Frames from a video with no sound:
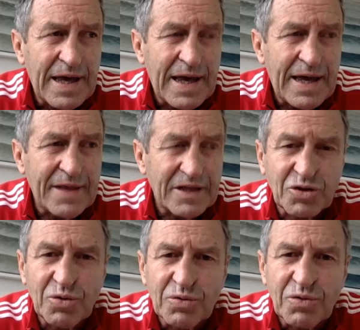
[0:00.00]
And they
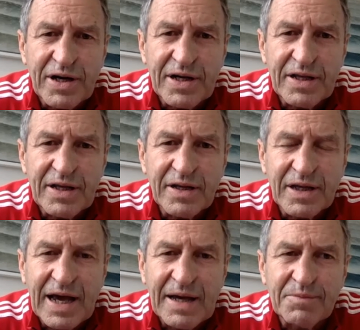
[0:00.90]
scored right near the end of the
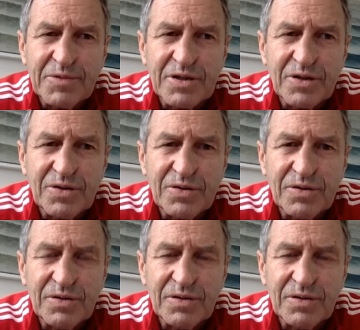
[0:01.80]
game to